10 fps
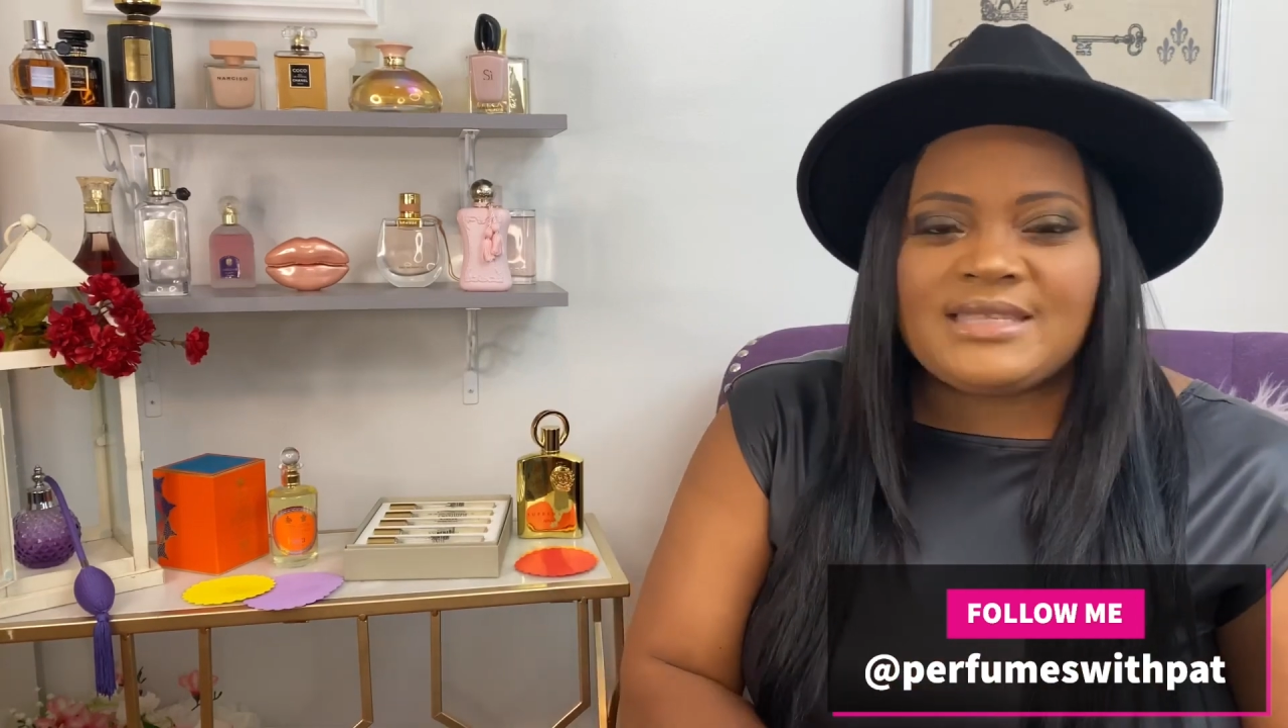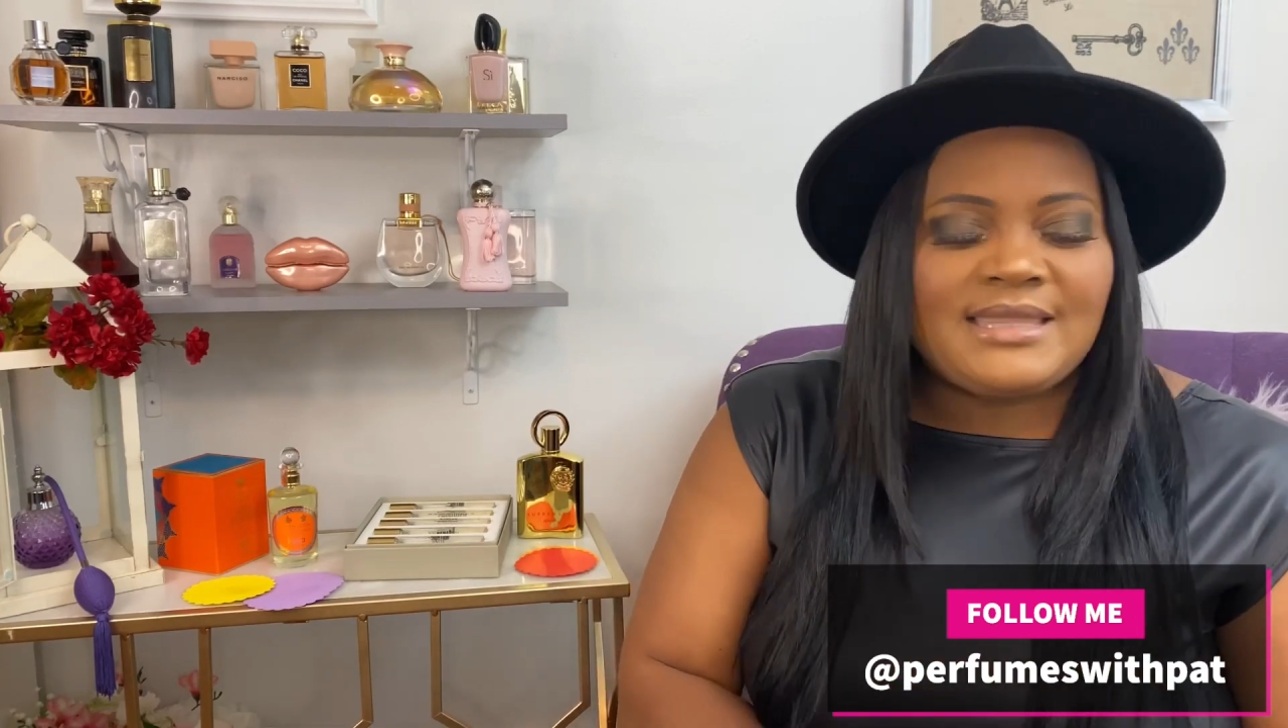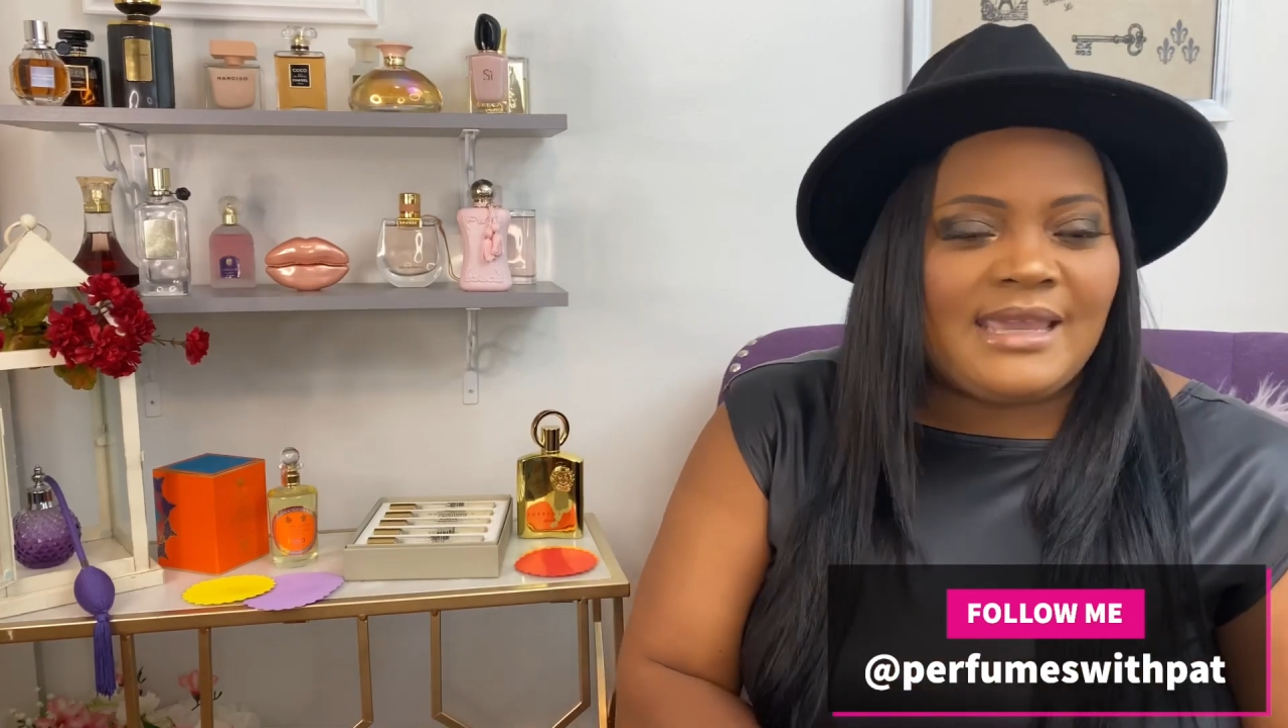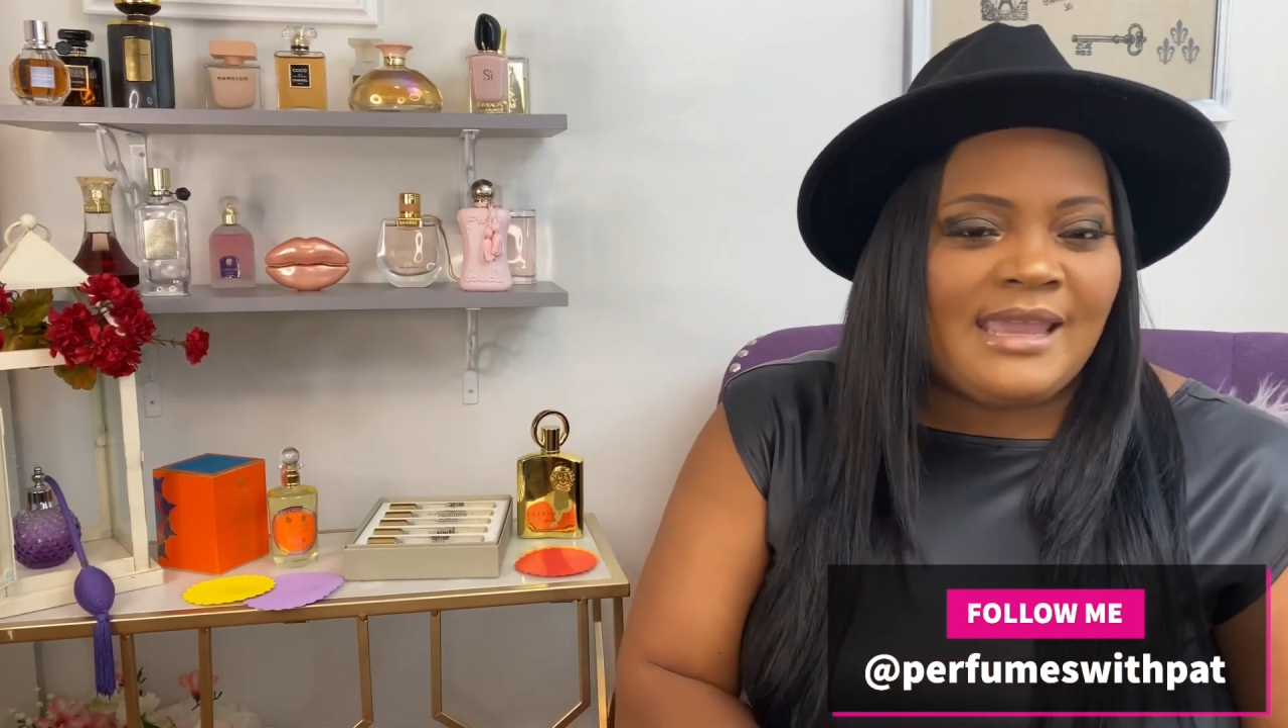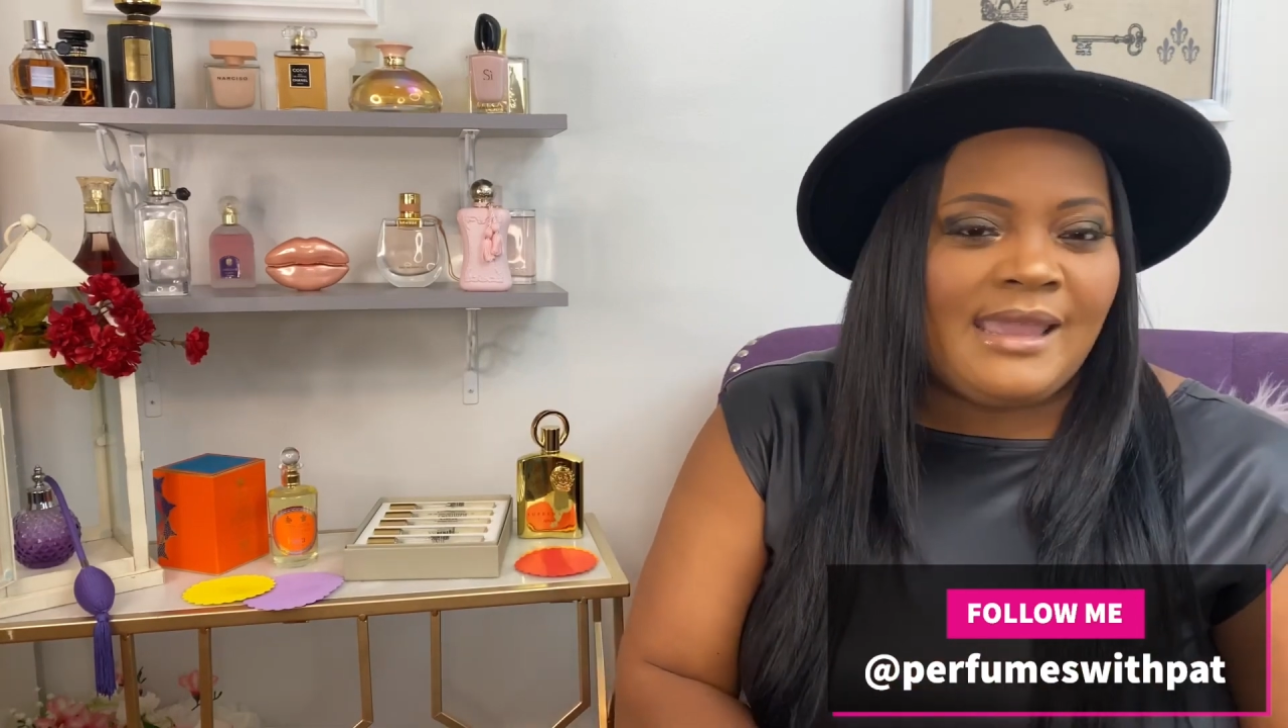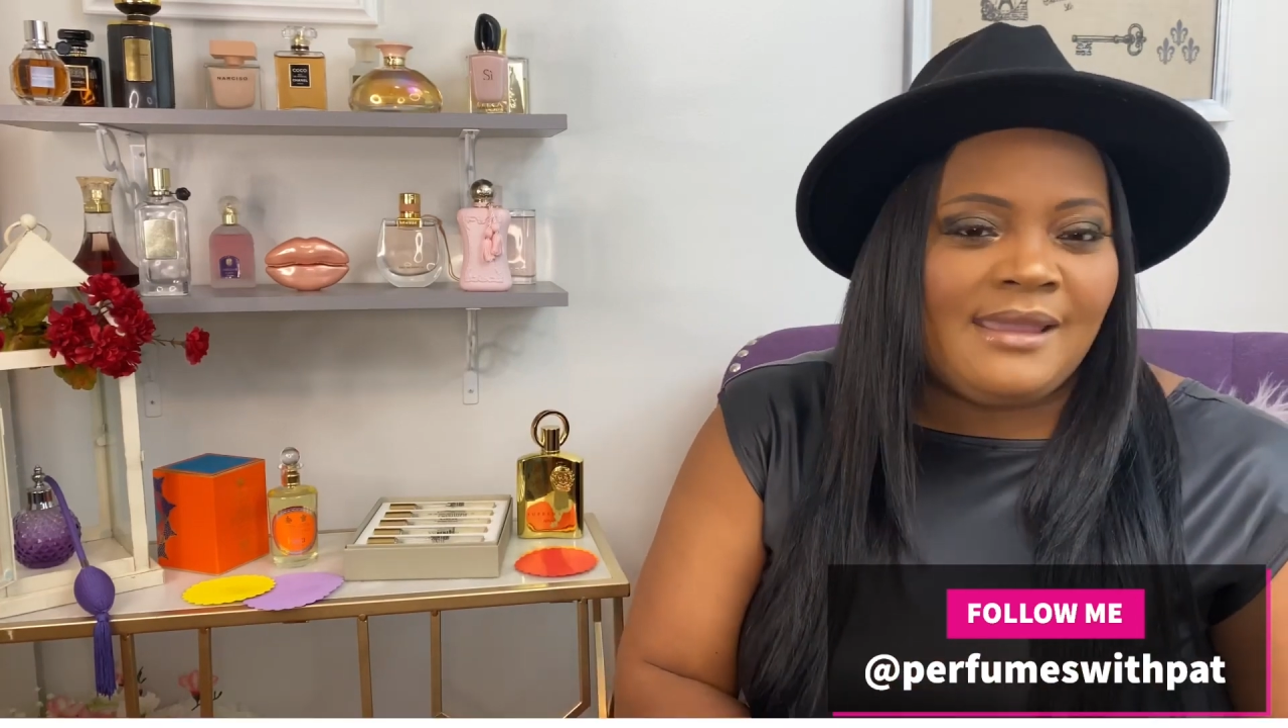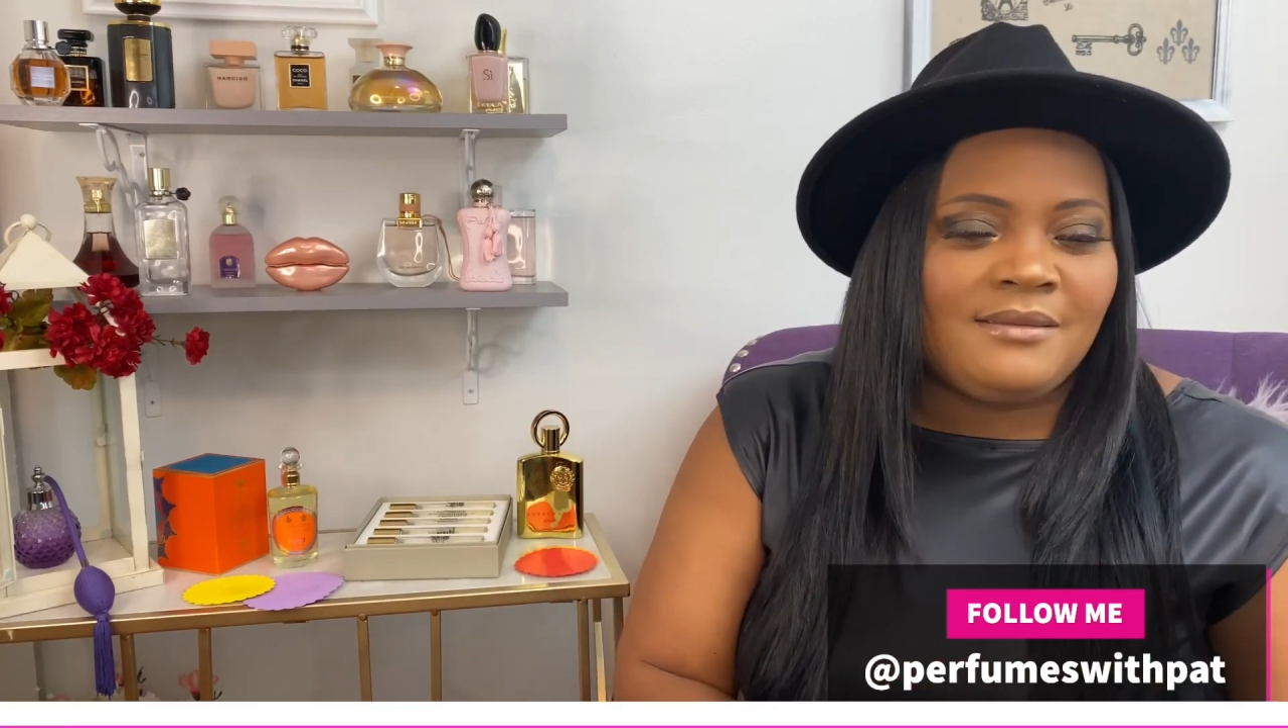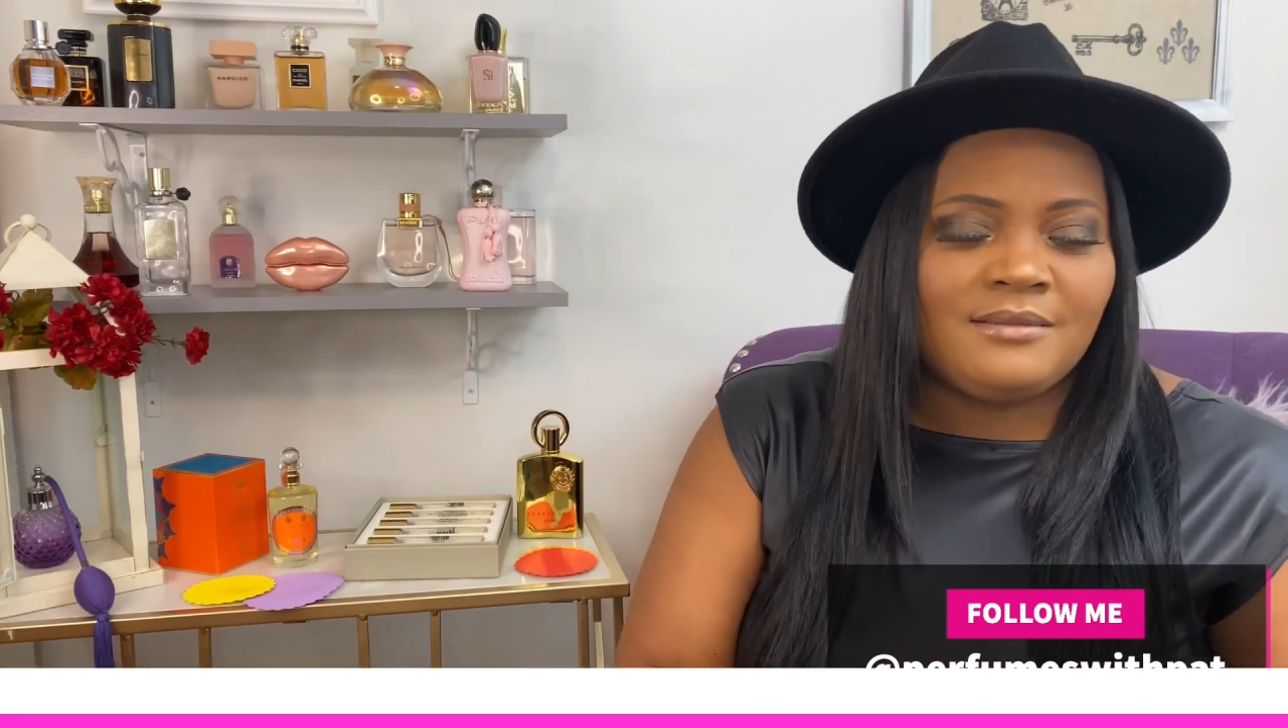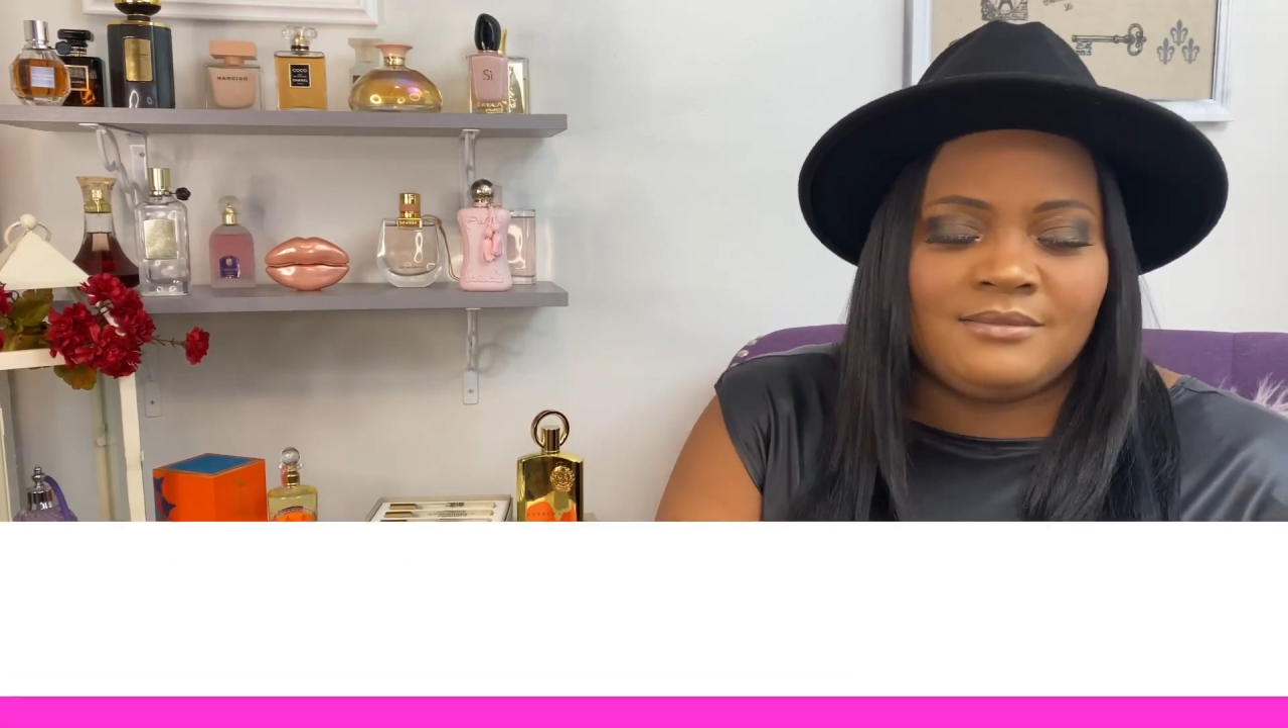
thing.